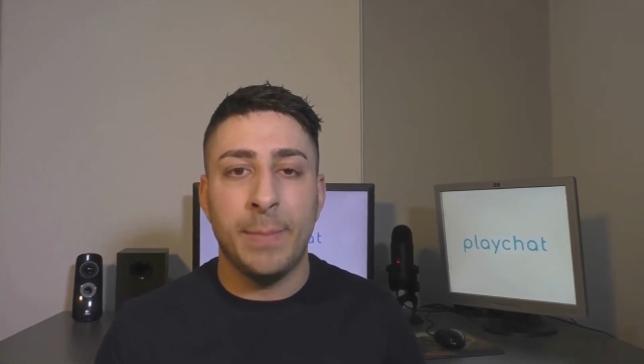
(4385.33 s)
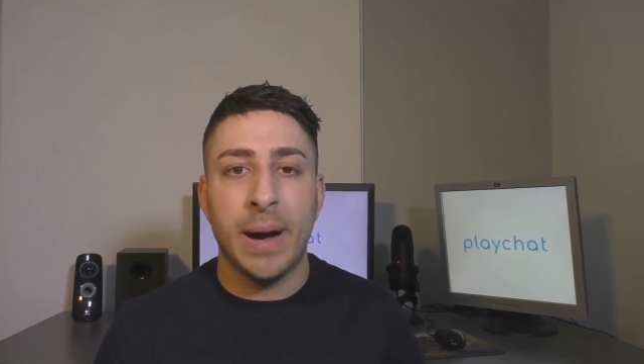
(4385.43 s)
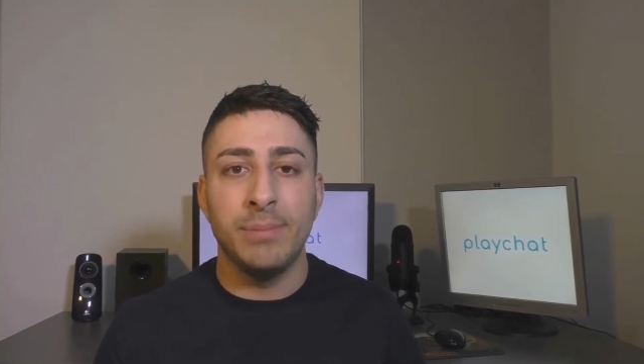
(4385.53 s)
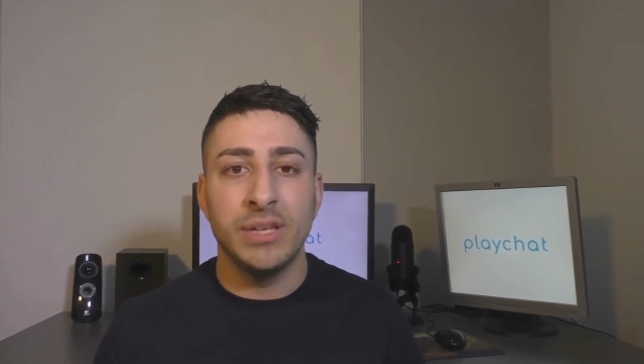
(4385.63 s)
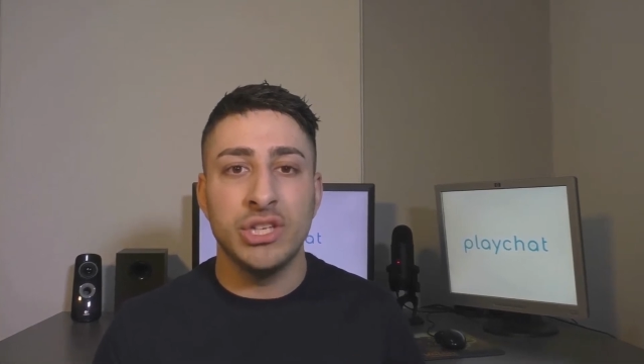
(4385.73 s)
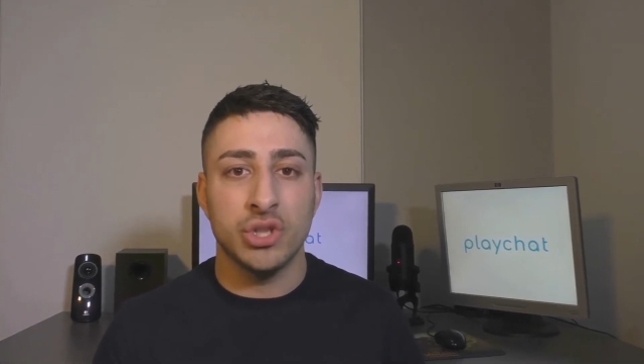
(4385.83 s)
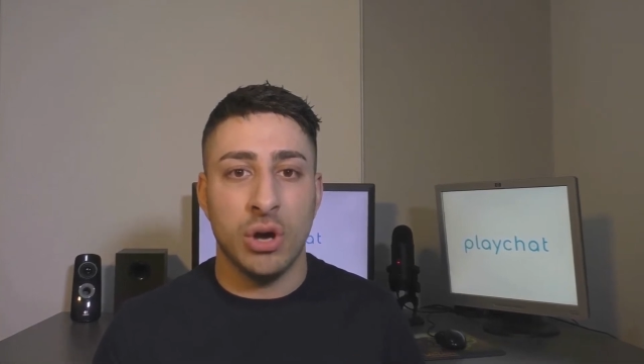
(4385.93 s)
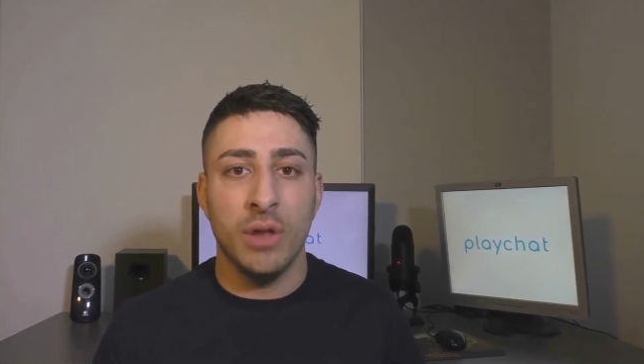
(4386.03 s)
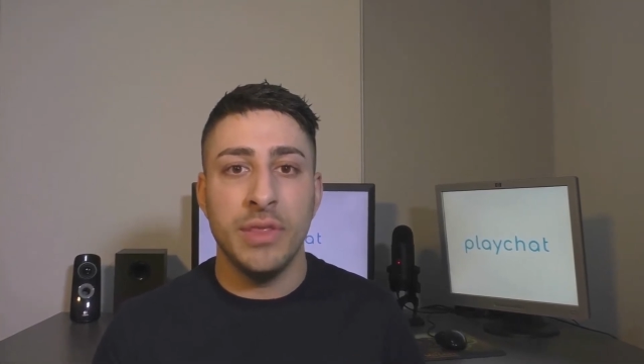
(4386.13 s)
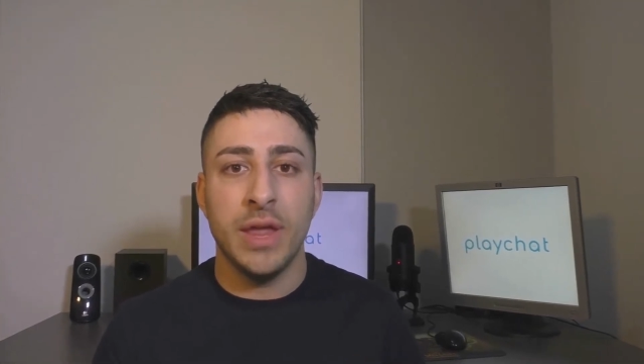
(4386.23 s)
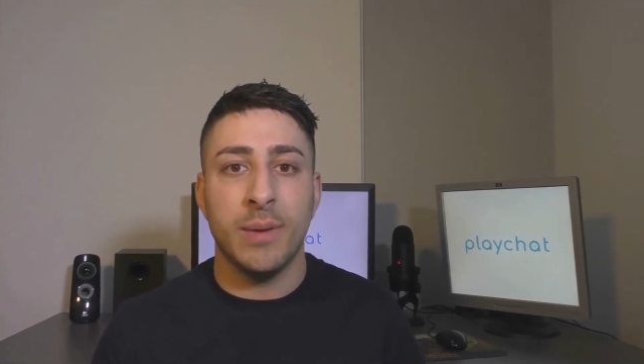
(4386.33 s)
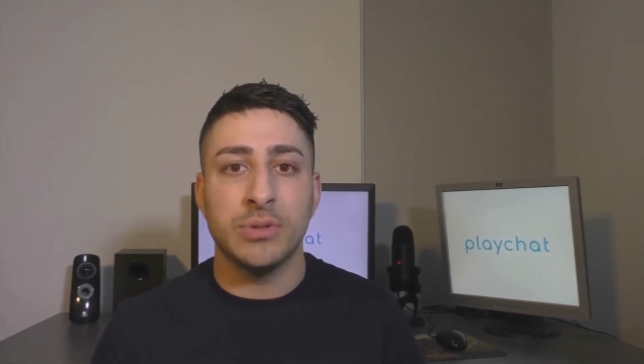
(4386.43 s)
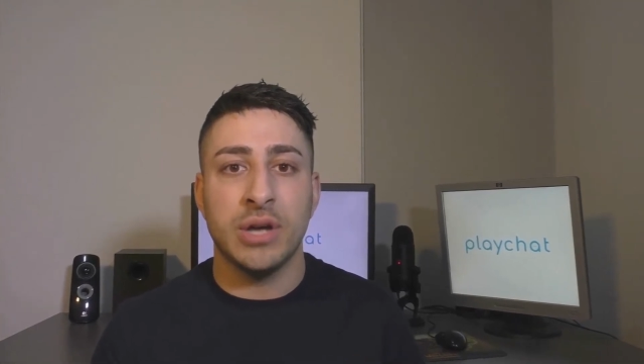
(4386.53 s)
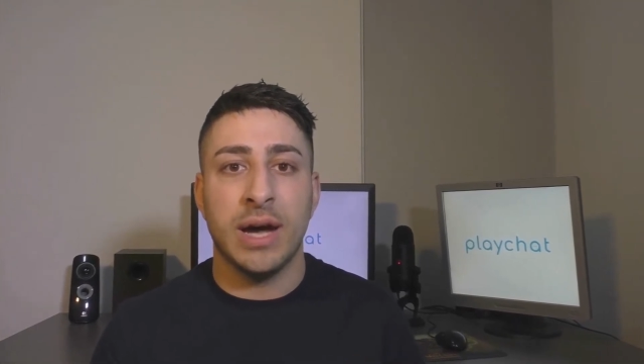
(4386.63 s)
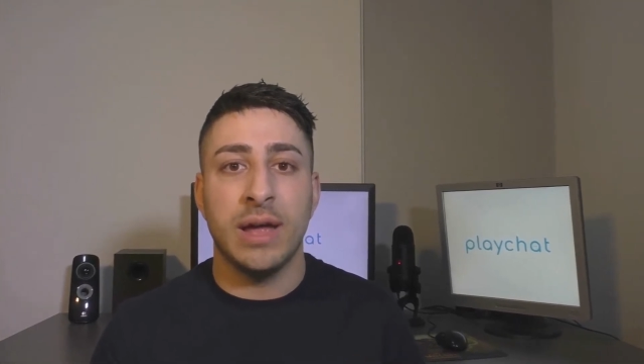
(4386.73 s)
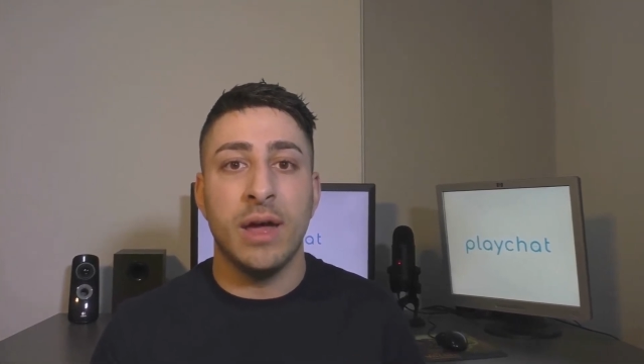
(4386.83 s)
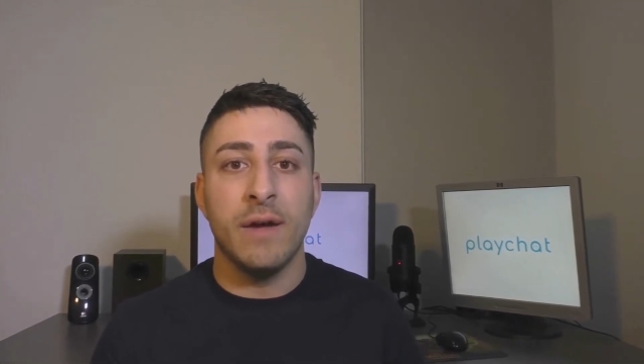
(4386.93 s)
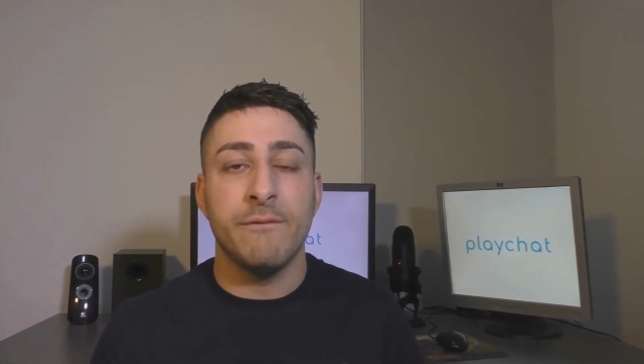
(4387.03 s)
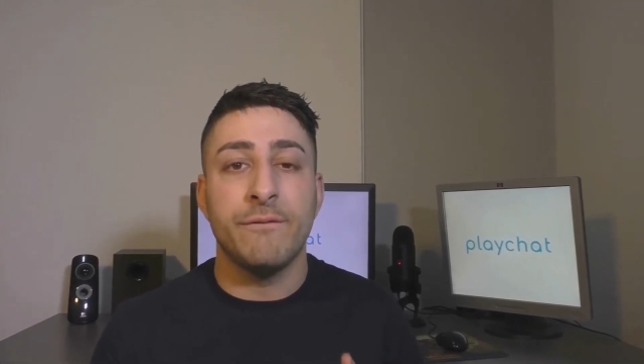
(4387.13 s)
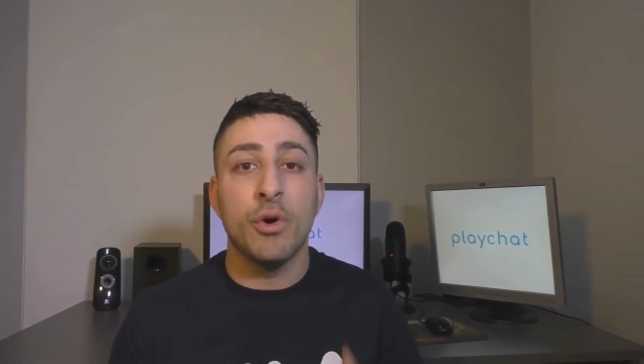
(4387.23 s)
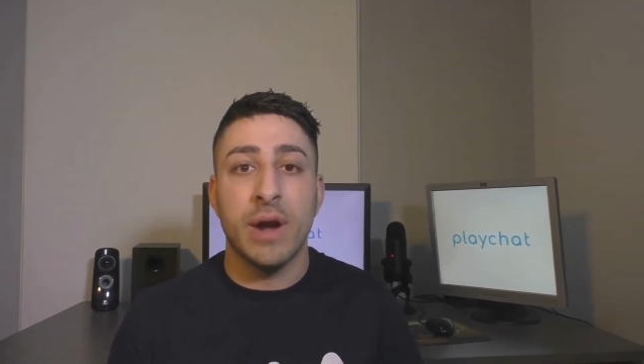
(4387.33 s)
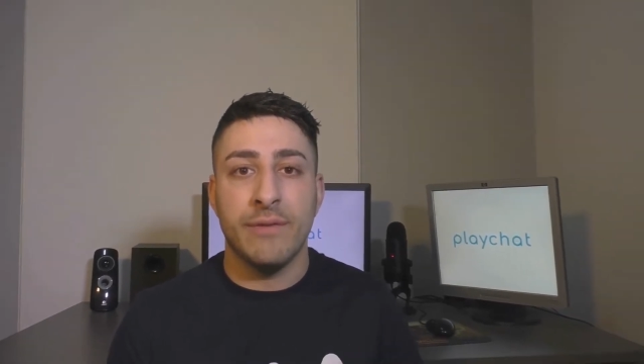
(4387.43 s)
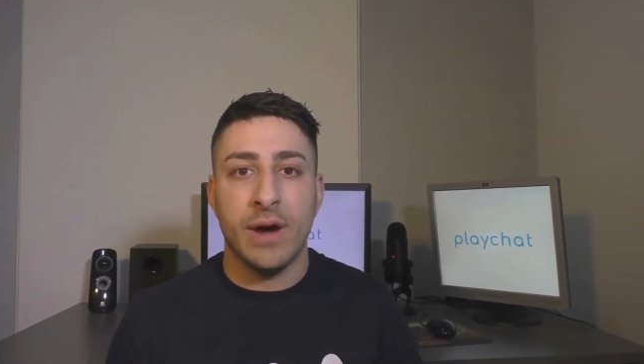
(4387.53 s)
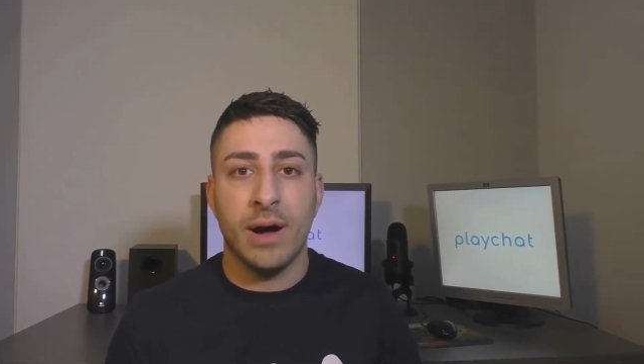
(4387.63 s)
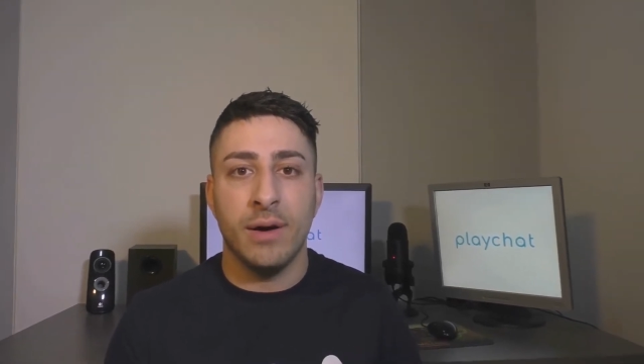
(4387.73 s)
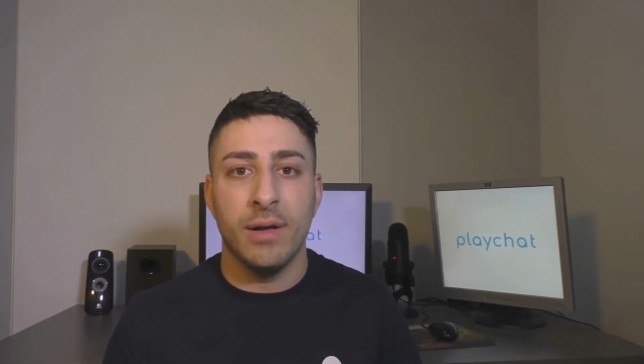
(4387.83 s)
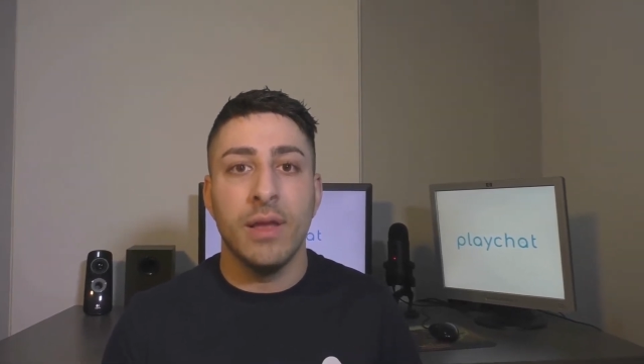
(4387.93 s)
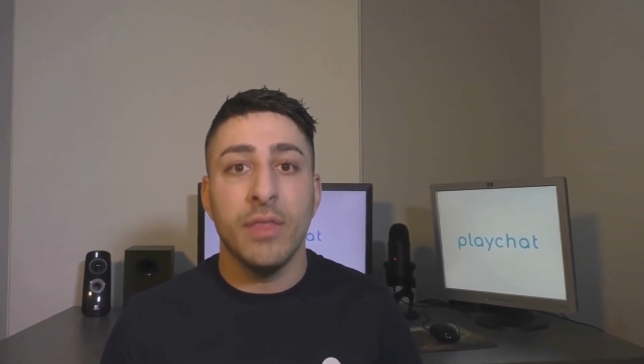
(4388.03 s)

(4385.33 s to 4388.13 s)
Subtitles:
published on their website forever.